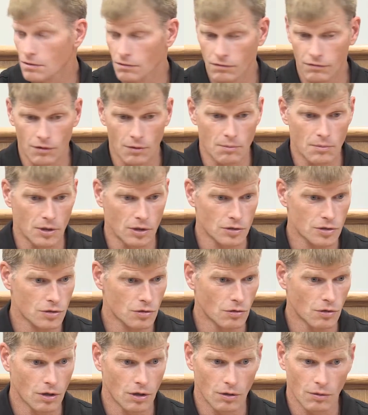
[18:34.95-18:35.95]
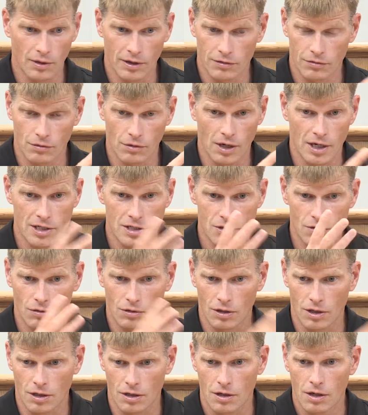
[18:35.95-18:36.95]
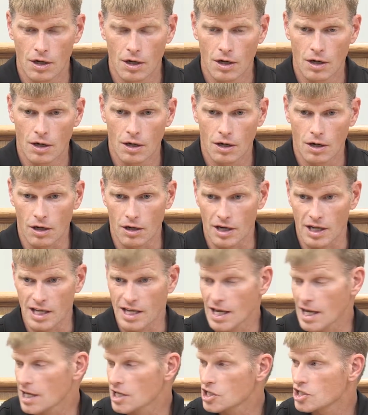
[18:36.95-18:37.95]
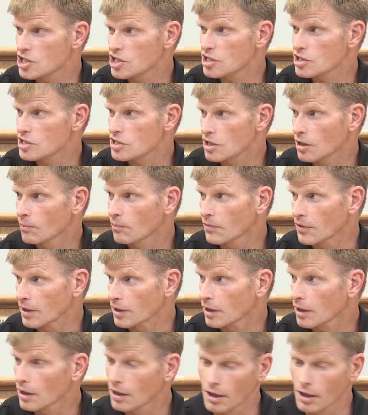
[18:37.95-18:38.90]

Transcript: from middle school all the way through high school are engaged in something.